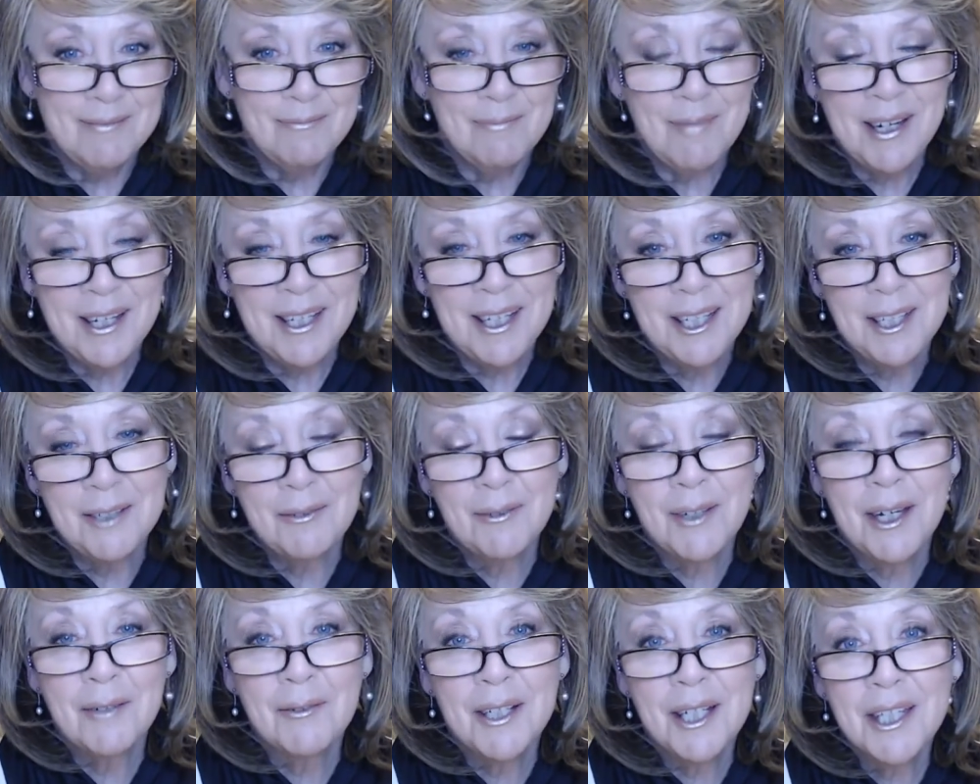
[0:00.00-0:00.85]
But
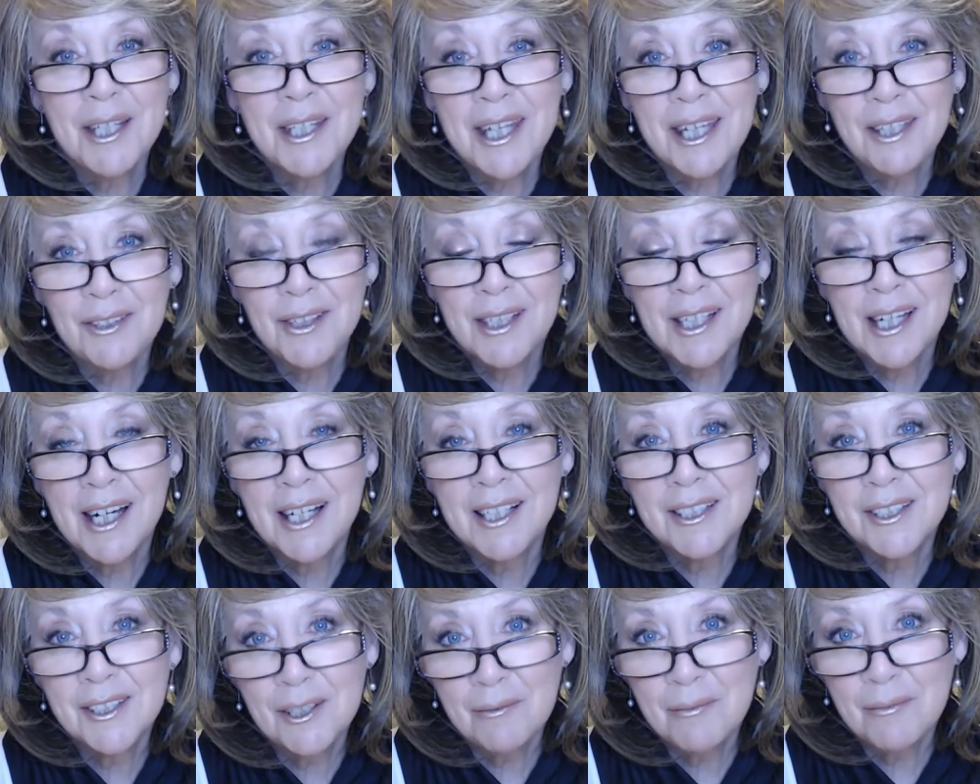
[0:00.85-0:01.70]
anyway, I want to thank you
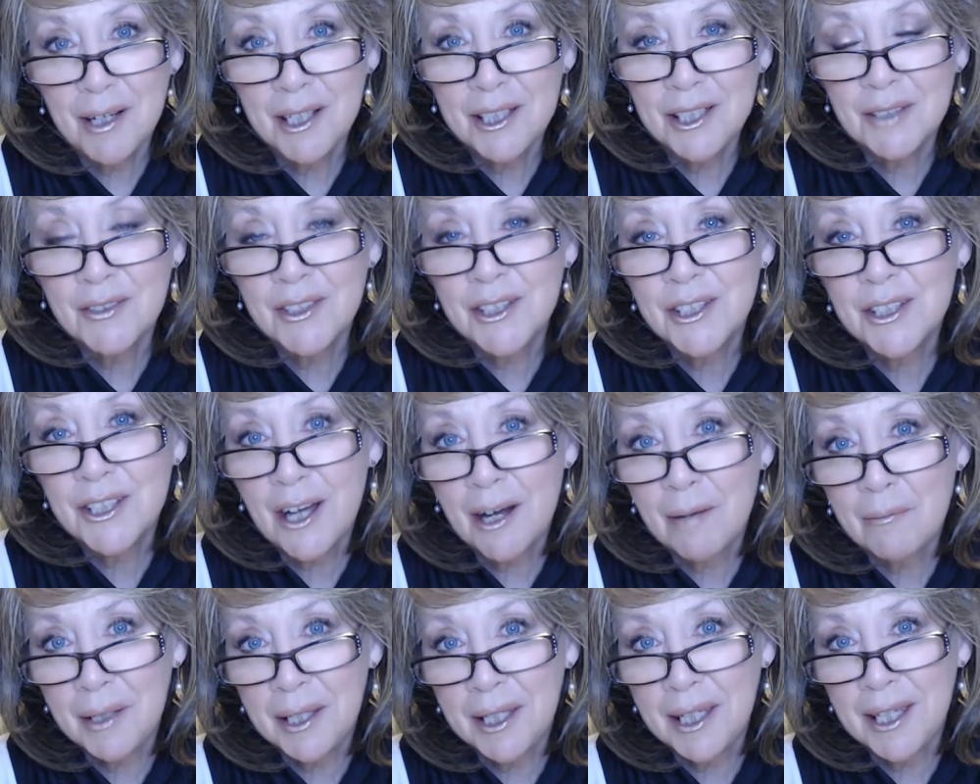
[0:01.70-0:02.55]
guys so much for
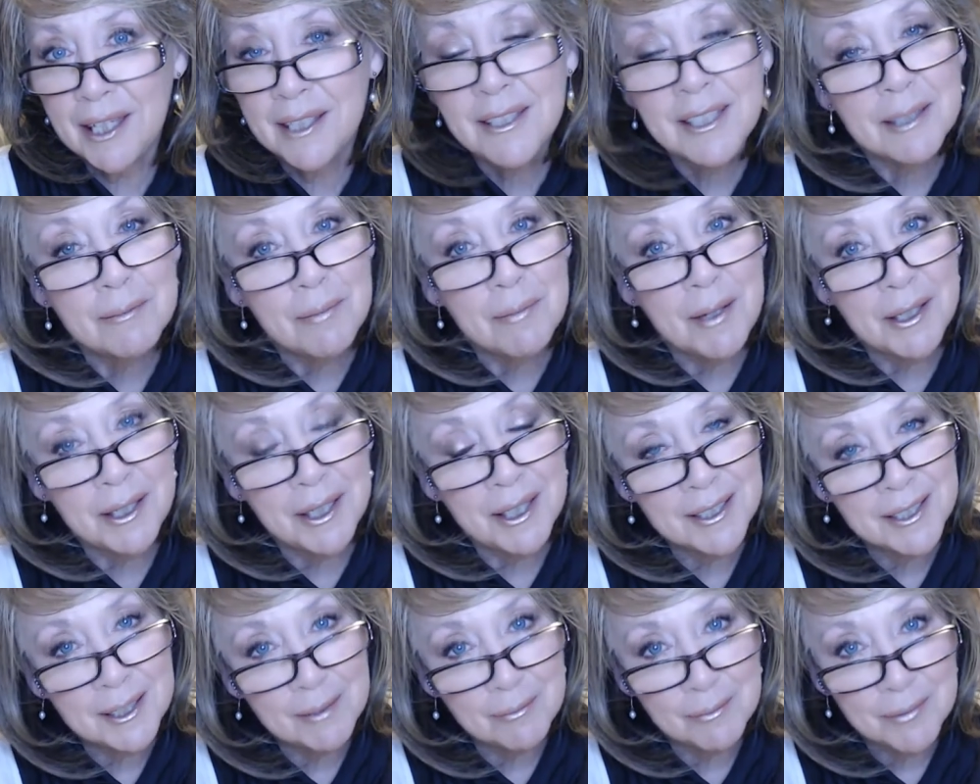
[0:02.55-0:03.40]
stopping in,
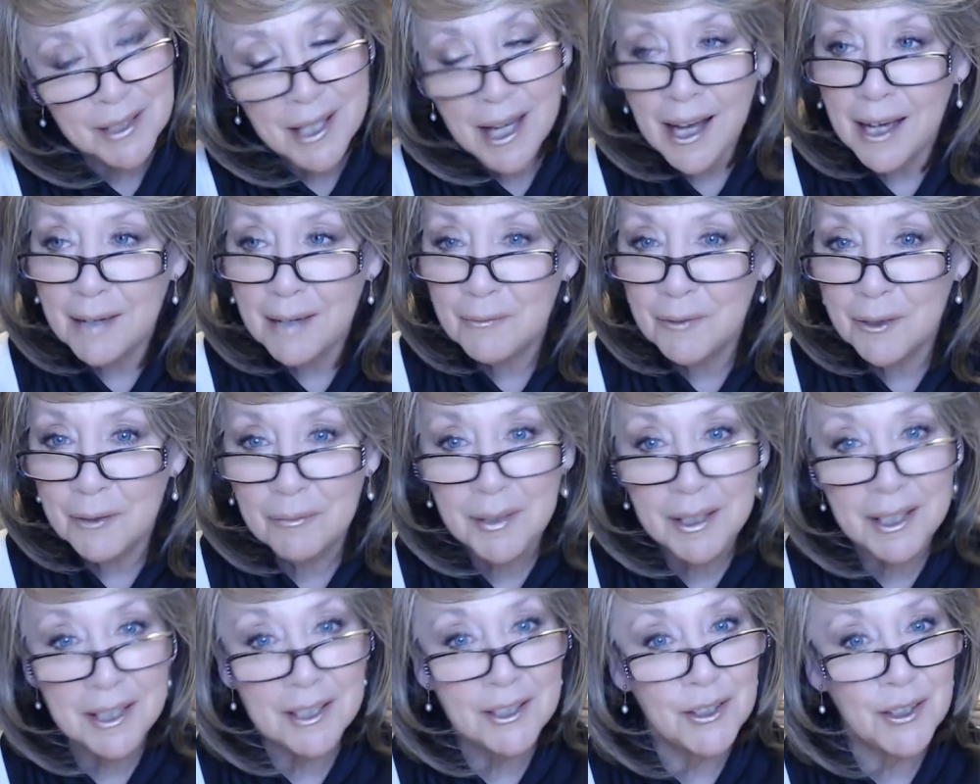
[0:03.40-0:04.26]
spending some time with
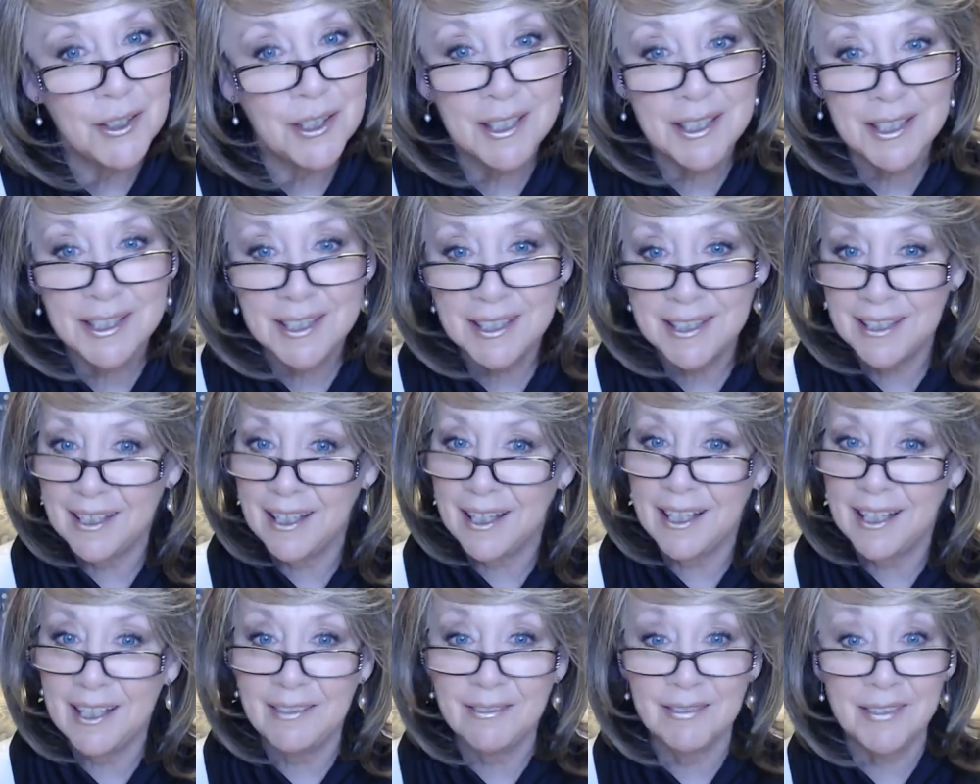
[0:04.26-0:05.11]
me. As you can see,
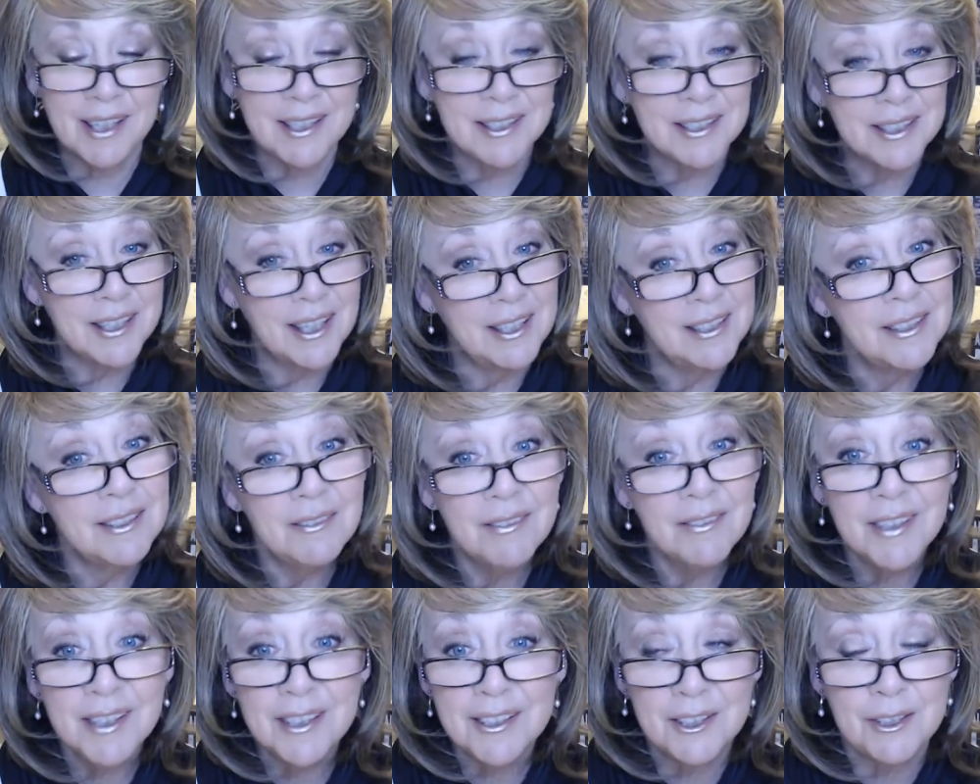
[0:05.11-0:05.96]
I have got tons
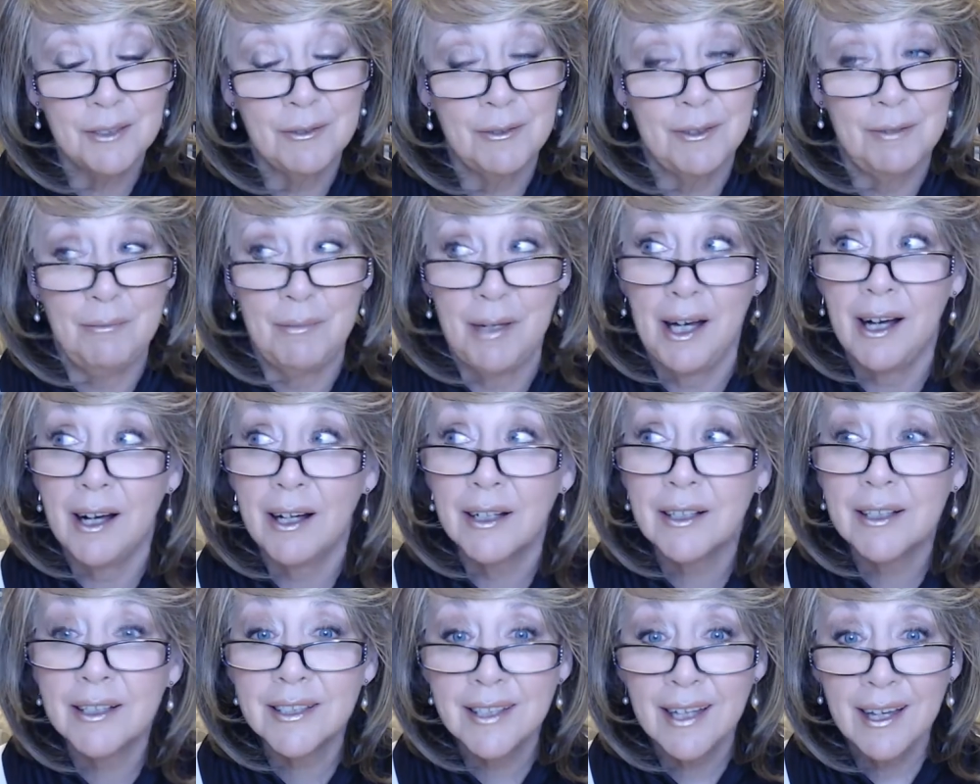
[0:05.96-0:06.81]
of things to
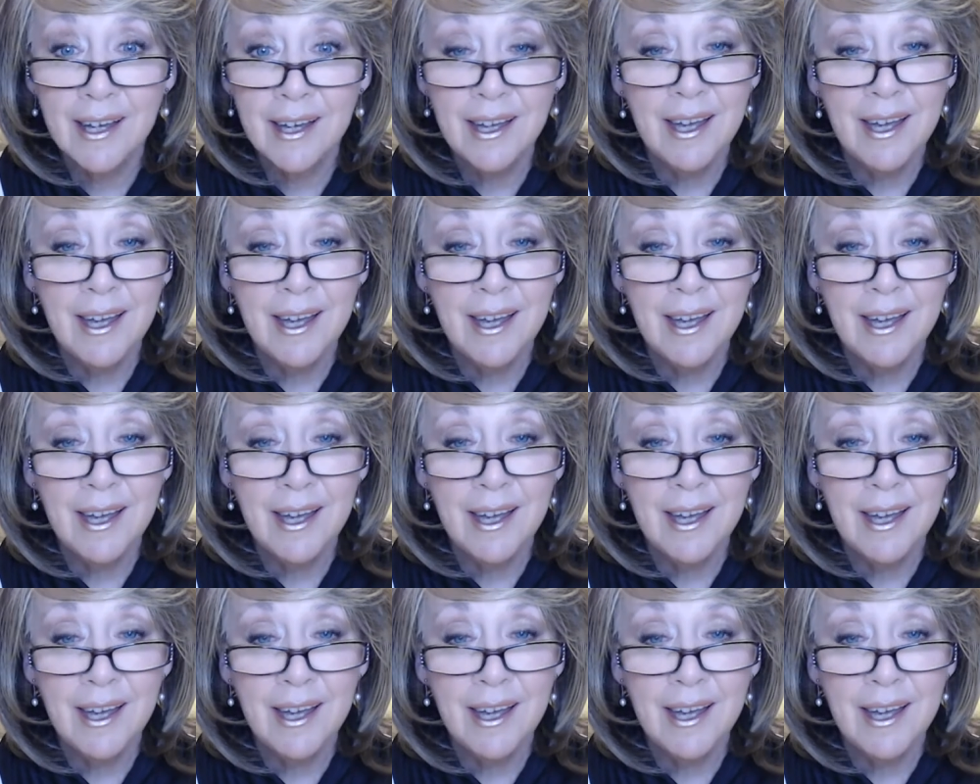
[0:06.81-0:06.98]
unbox.